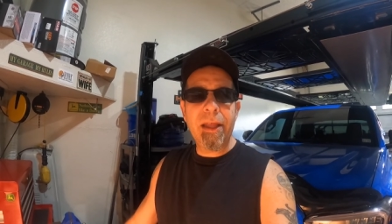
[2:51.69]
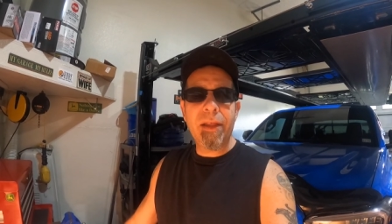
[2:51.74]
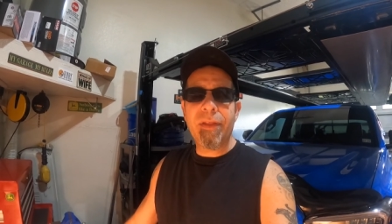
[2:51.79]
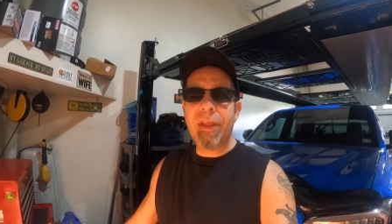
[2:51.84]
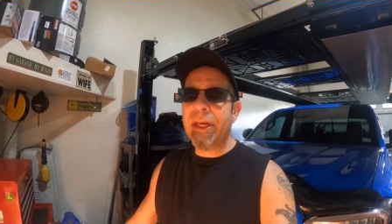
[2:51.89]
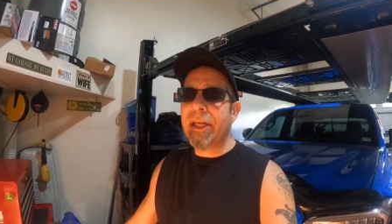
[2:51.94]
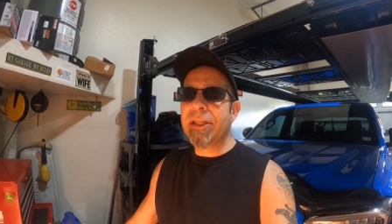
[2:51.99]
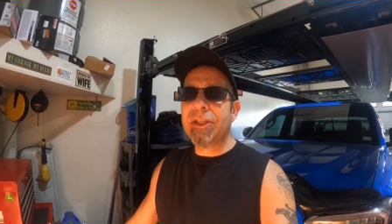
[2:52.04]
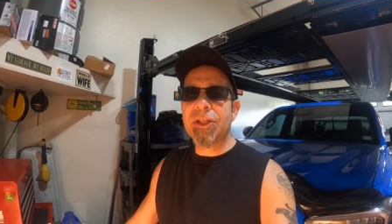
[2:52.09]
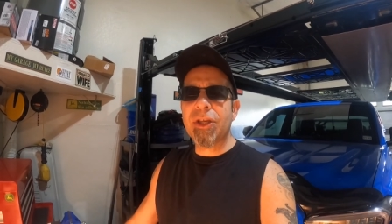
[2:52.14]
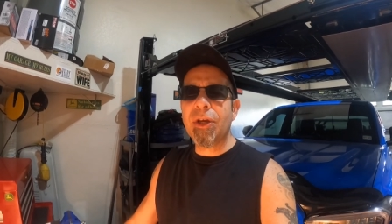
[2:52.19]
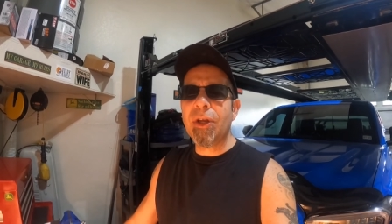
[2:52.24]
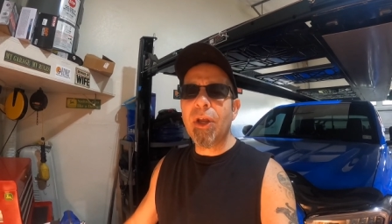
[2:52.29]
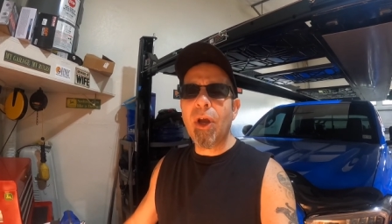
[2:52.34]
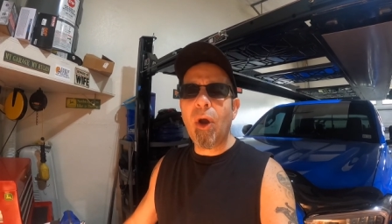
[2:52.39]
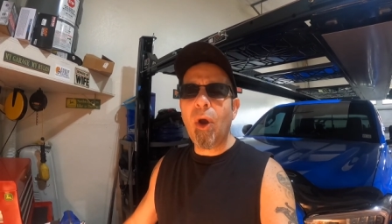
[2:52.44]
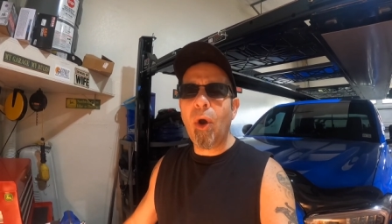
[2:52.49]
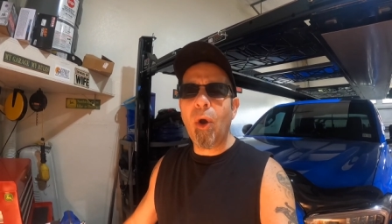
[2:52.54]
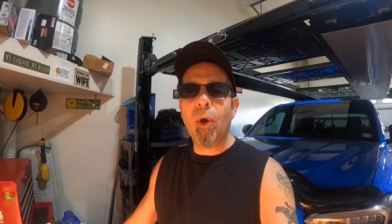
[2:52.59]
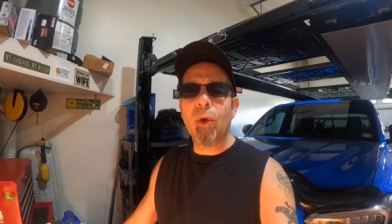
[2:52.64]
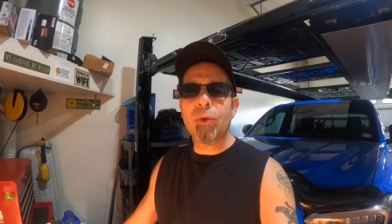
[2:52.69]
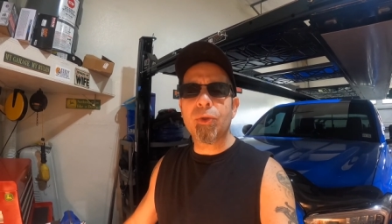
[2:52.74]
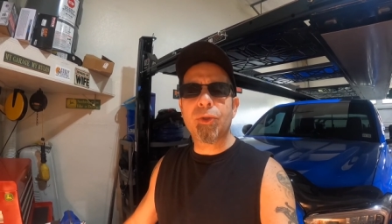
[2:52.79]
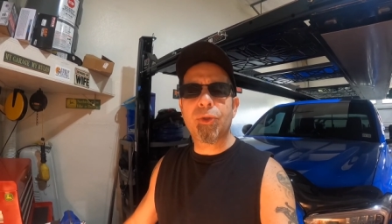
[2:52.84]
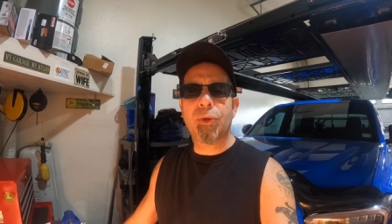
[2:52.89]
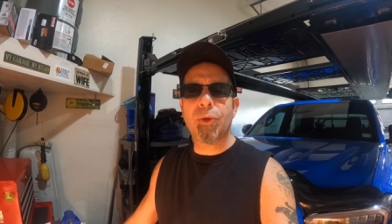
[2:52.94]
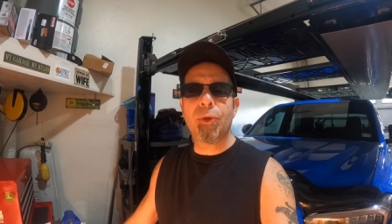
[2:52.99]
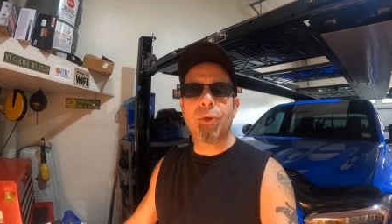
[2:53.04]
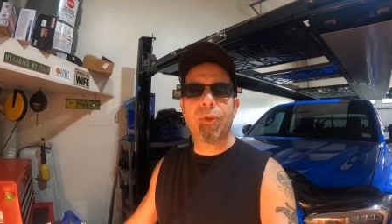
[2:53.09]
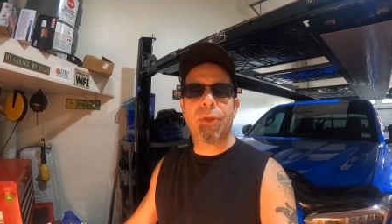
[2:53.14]
that it's going to hold
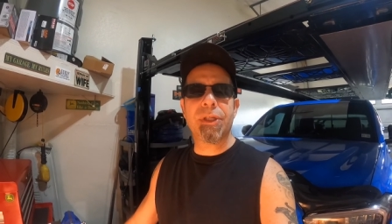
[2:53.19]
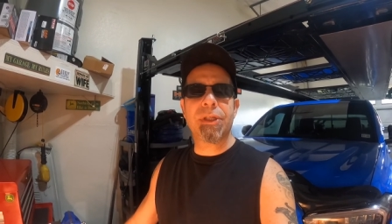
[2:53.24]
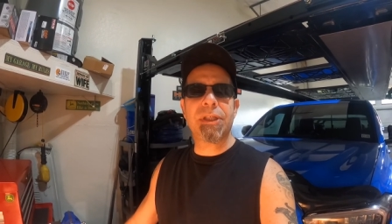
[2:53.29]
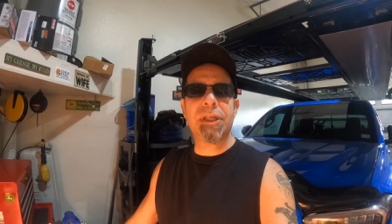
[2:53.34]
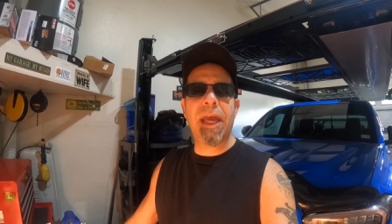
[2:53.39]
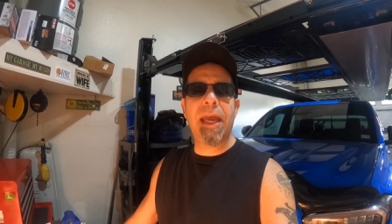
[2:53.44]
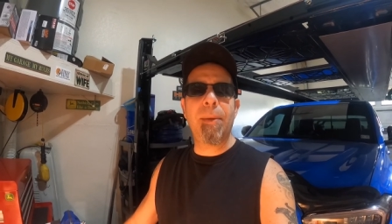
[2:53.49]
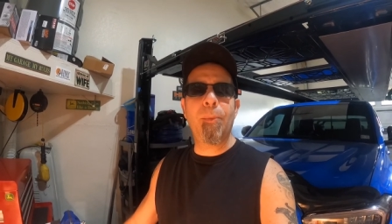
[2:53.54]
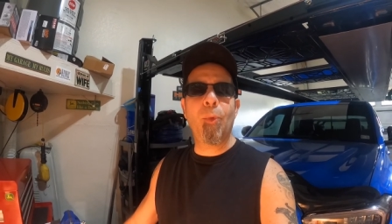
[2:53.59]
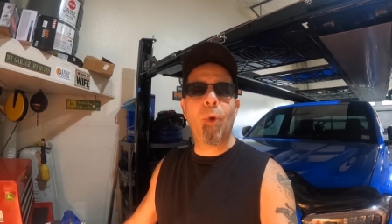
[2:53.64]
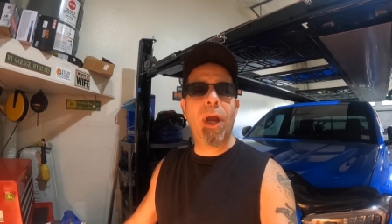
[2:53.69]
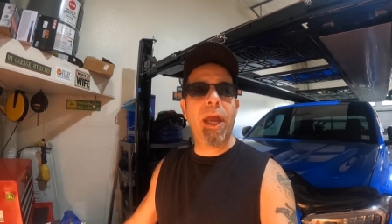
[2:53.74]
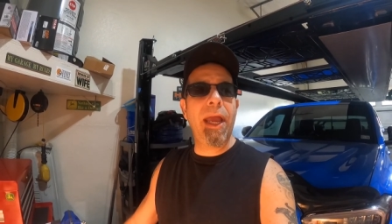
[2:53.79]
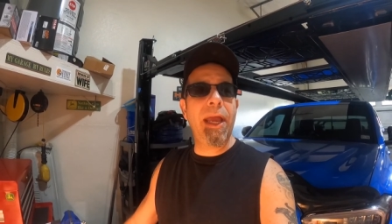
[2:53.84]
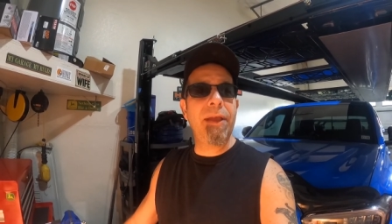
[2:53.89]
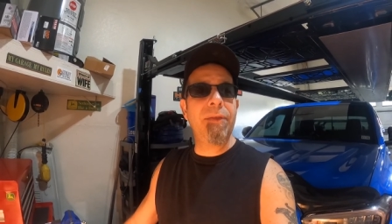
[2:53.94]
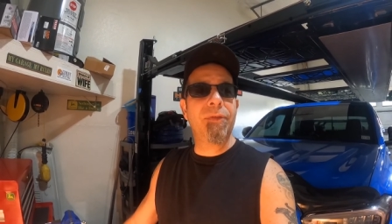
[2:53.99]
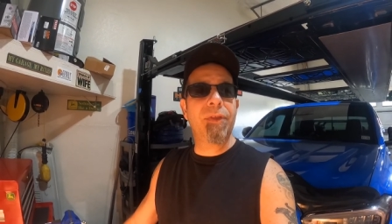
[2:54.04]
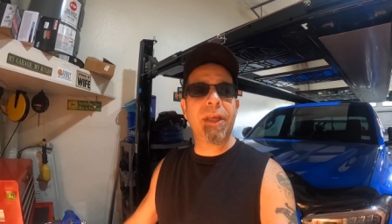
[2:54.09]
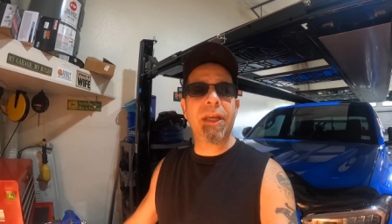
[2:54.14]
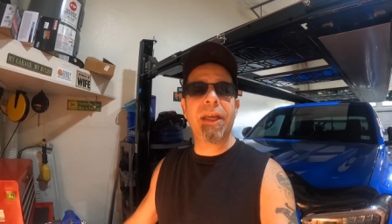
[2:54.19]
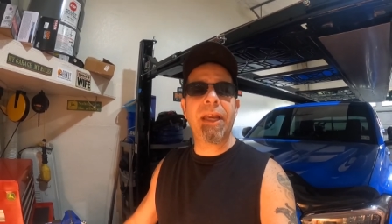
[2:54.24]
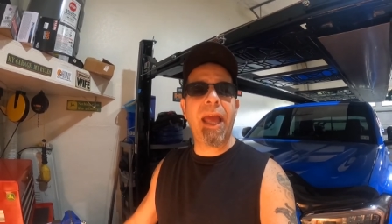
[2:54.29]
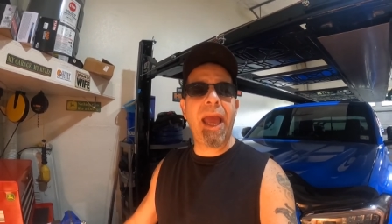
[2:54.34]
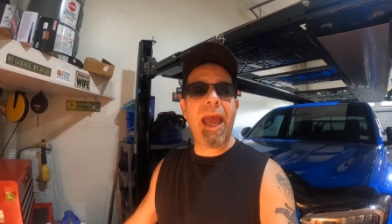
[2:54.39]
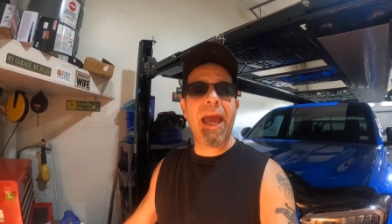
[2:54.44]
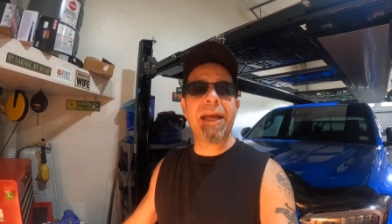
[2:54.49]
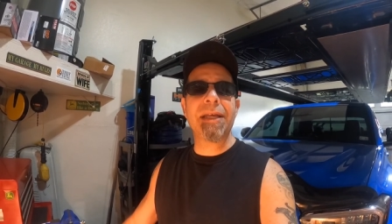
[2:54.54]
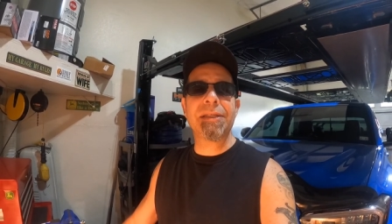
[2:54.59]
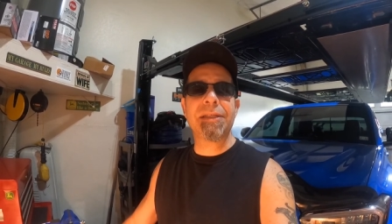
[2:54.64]
true the same way that it
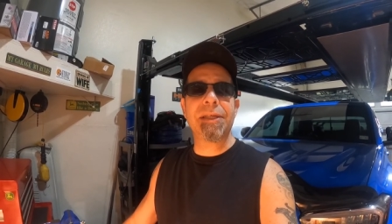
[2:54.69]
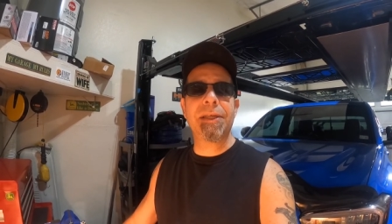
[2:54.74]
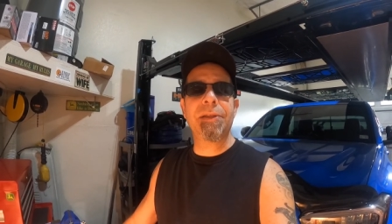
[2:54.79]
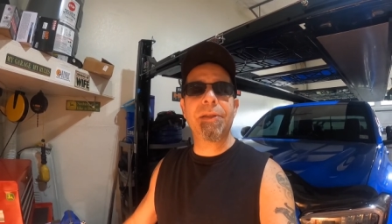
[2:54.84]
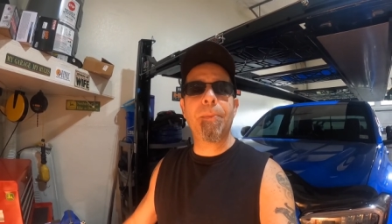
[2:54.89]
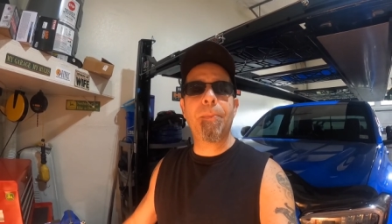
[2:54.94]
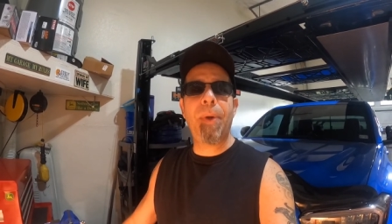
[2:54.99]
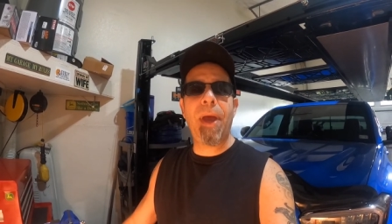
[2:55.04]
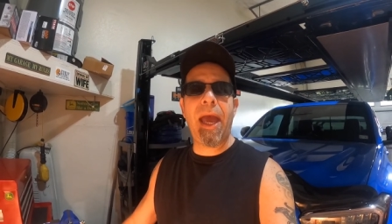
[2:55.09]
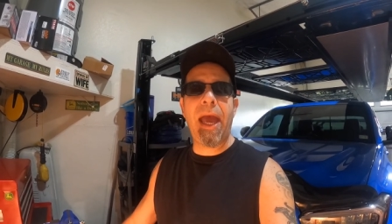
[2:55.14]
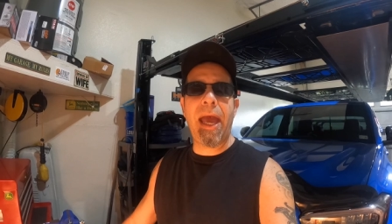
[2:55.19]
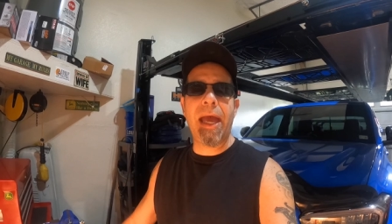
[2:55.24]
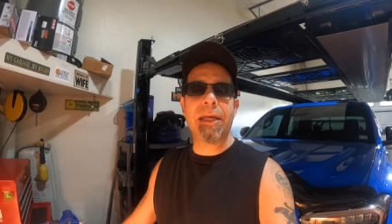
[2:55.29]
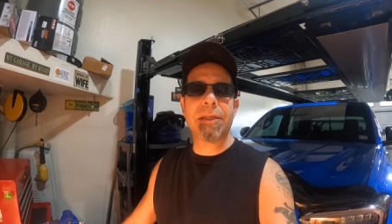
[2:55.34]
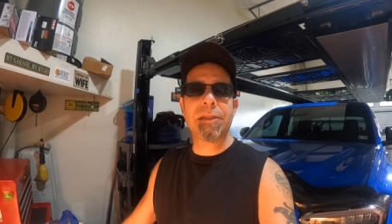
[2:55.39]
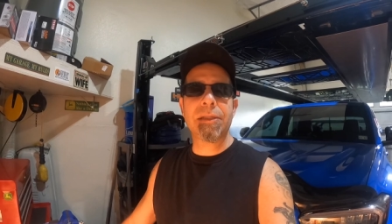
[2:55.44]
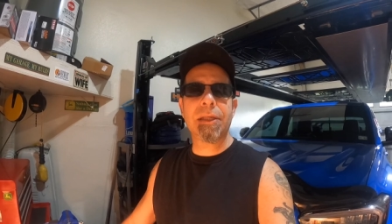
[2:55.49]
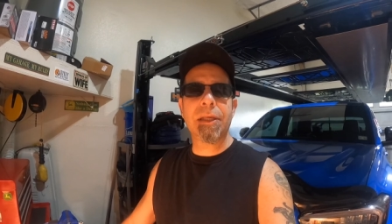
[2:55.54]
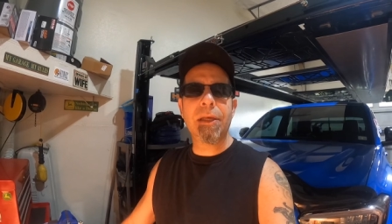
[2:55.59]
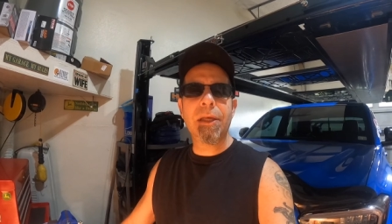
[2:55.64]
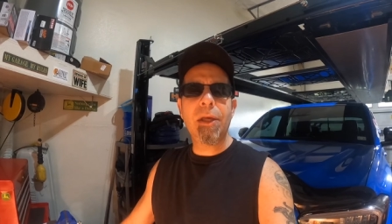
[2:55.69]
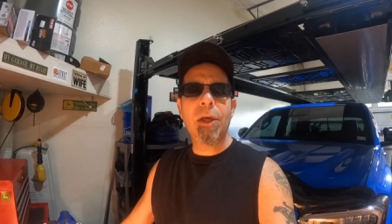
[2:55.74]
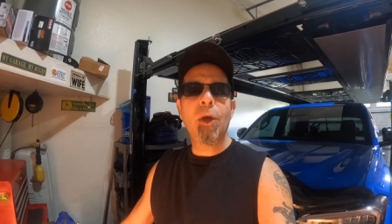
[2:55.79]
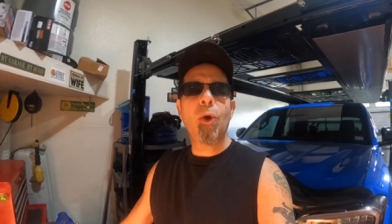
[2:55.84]
has in the past.